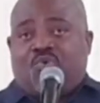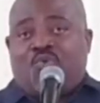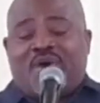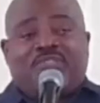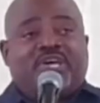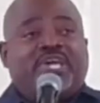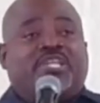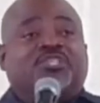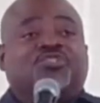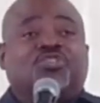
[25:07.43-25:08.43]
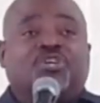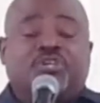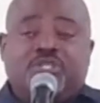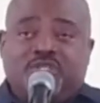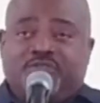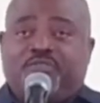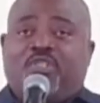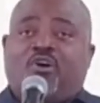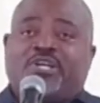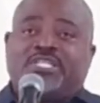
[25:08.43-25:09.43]
whether it is good
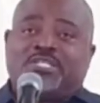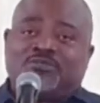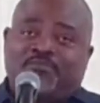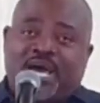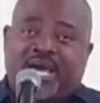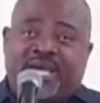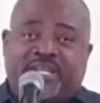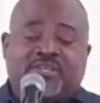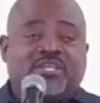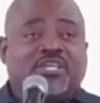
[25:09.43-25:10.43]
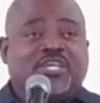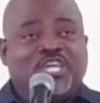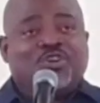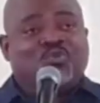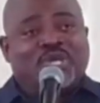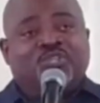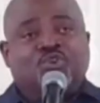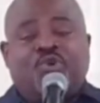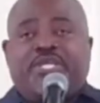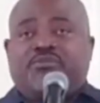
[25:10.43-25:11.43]
or it is bad, he will do it.